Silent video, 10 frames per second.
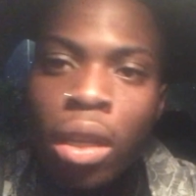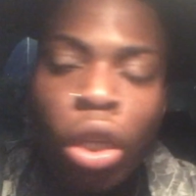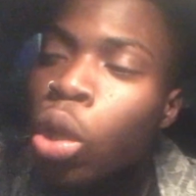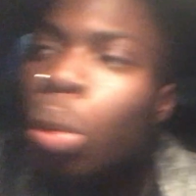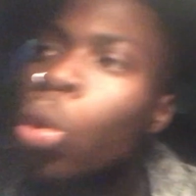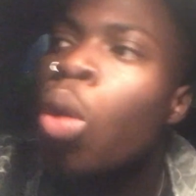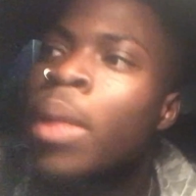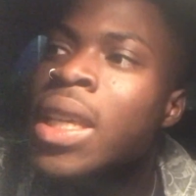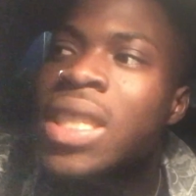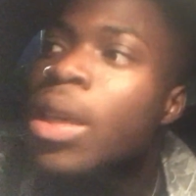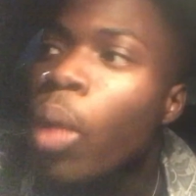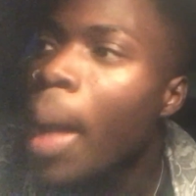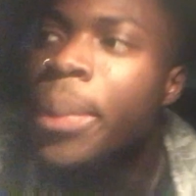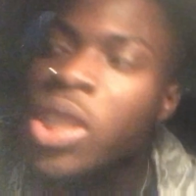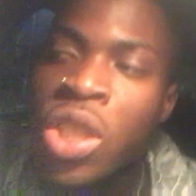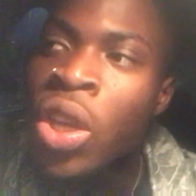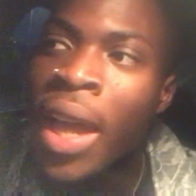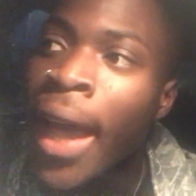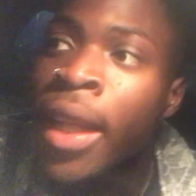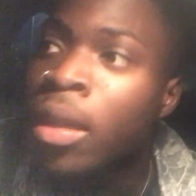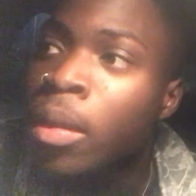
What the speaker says: You don't normally see what happens in your head